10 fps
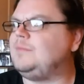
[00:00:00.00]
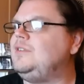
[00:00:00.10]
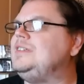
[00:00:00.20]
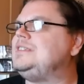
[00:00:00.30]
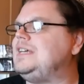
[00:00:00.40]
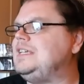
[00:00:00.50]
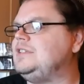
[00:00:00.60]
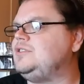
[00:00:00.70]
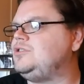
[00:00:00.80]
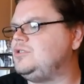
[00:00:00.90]
I'm not
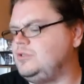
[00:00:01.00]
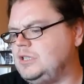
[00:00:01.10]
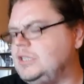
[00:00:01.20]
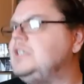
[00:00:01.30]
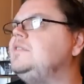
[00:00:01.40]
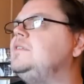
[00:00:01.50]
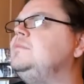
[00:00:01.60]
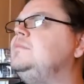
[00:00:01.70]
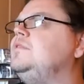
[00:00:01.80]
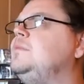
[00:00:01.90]
entirely sure if
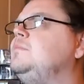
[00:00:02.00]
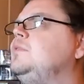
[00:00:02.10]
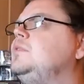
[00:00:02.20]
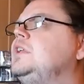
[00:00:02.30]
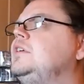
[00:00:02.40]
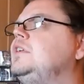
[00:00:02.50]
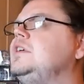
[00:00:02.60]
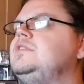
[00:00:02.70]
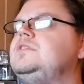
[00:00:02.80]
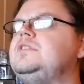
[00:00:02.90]
I'm brutally
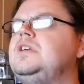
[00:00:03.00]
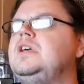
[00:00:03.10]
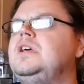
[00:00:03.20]
honest.